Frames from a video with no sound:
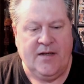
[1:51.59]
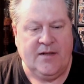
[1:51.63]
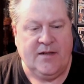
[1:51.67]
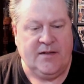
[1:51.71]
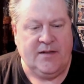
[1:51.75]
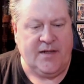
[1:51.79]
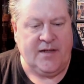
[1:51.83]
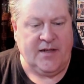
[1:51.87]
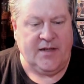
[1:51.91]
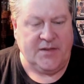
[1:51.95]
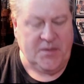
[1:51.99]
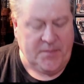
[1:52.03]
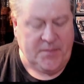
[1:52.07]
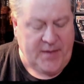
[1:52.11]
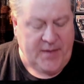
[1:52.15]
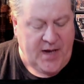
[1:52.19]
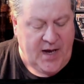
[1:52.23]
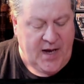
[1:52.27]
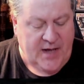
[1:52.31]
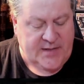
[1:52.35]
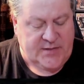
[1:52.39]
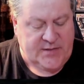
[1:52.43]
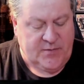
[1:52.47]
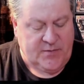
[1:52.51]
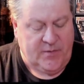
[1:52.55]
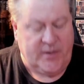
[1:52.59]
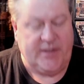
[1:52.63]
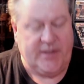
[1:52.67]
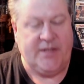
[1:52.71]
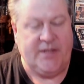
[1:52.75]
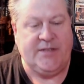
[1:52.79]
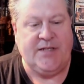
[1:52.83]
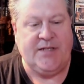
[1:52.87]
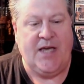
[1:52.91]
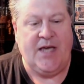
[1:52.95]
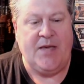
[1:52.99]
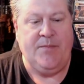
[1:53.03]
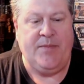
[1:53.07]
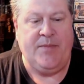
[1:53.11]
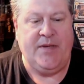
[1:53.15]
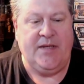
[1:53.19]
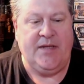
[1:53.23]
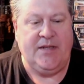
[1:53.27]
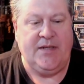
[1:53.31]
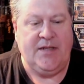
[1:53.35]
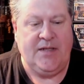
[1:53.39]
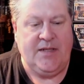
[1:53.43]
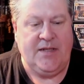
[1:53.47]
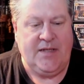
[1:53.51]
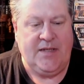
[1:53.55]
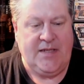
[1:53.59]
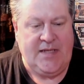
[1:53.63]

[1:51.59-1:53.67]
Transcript: Click on the box and we're going to type in